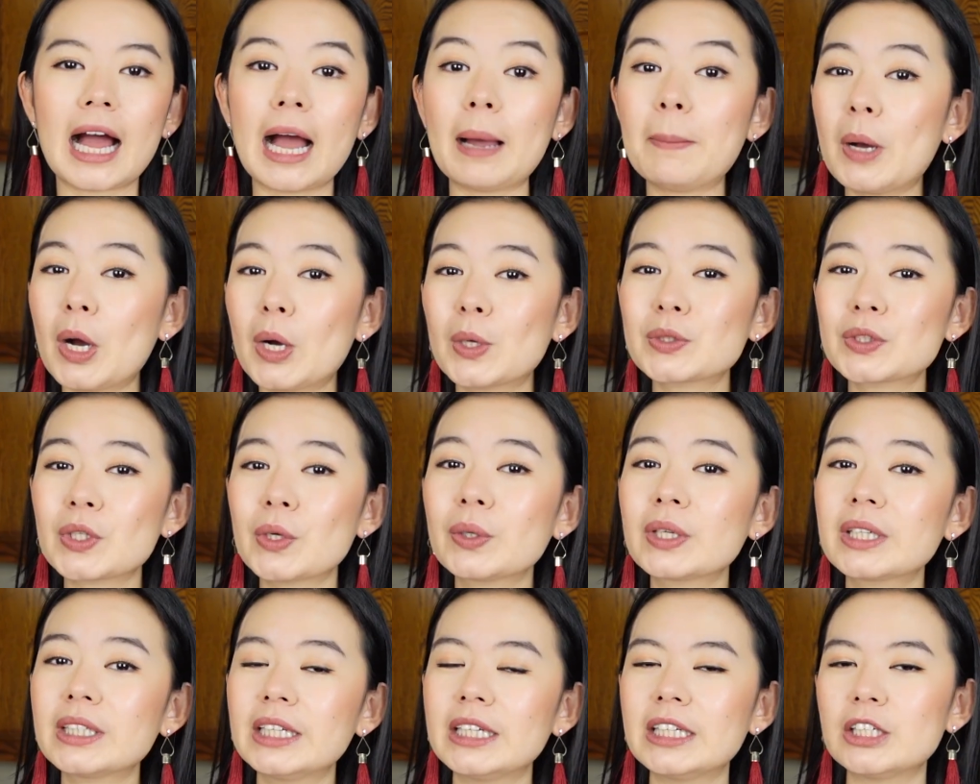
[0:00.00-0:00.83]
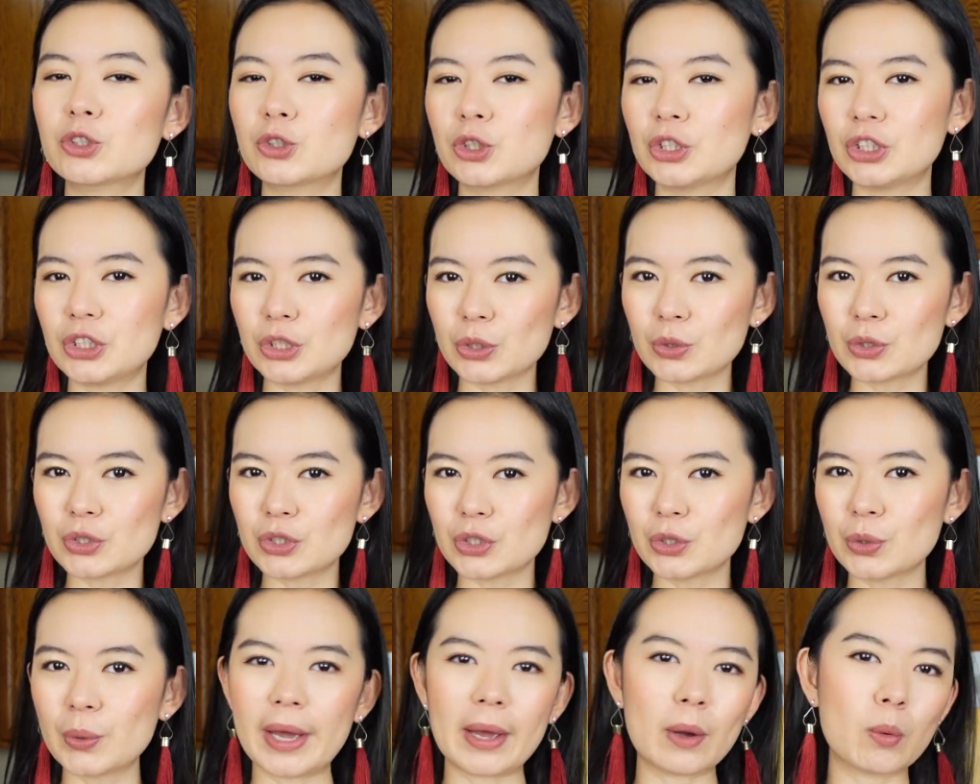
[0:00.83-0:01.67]
I'm also gonna introduce
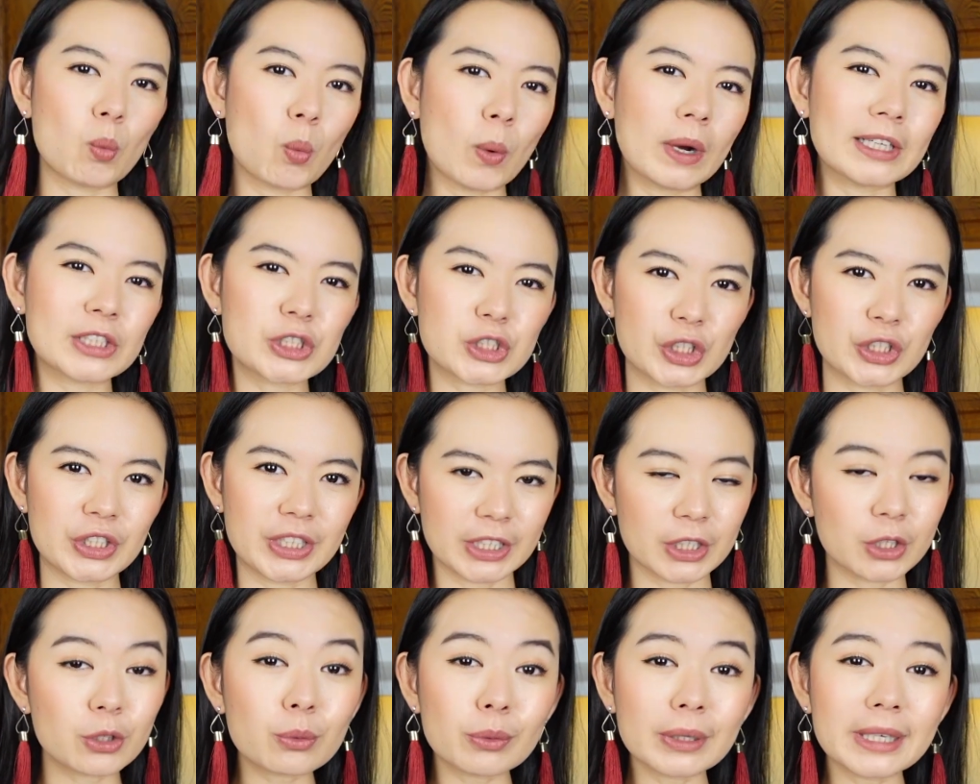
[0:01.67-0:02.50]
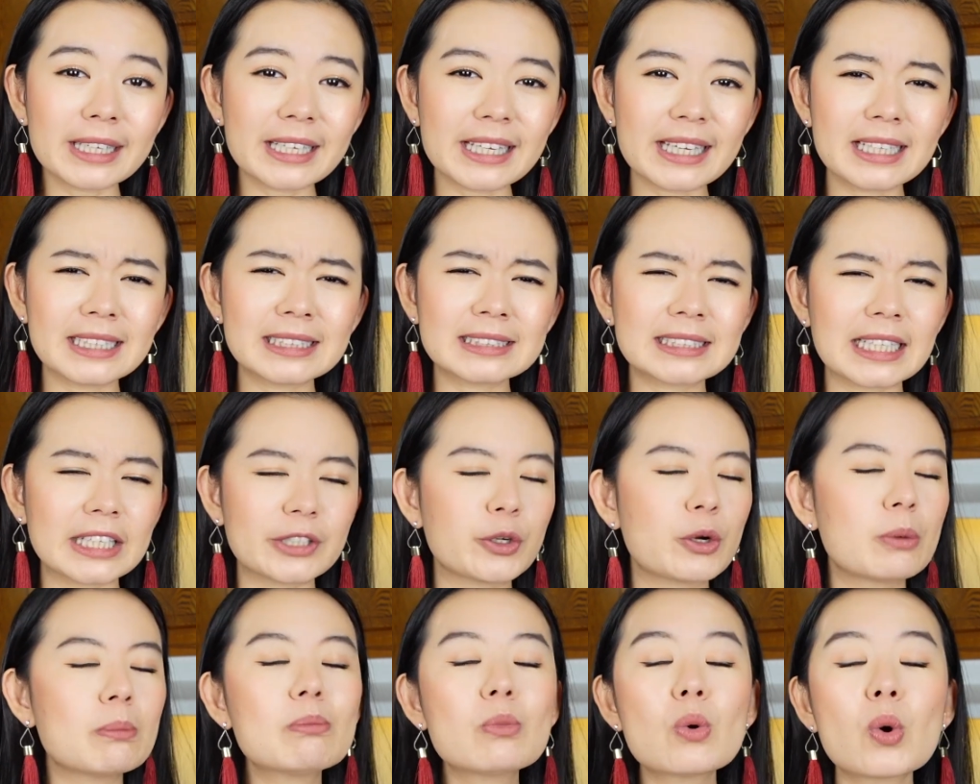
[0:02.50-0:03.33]
you a Western ingredients that
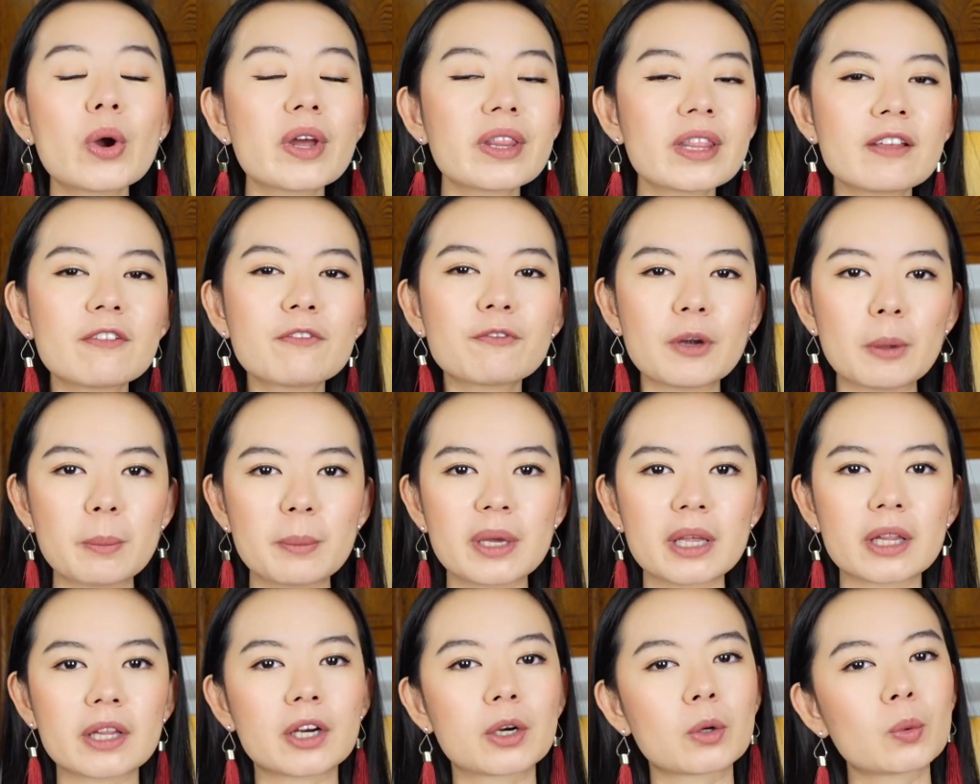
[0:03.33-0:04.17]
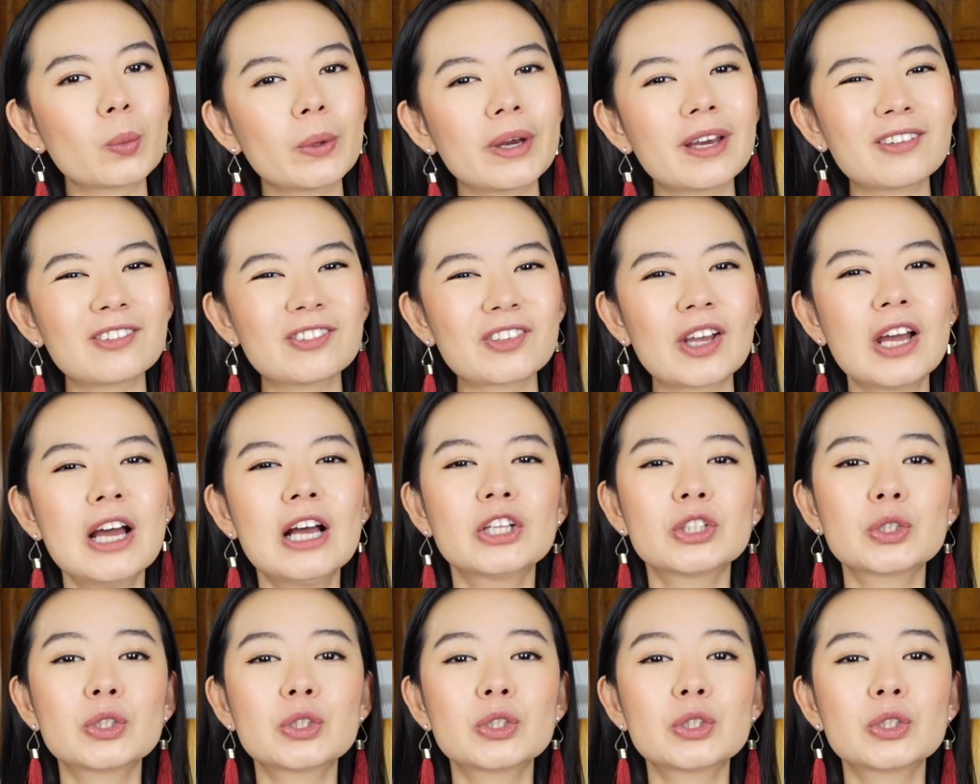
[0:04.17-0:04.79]
you're more than familiar with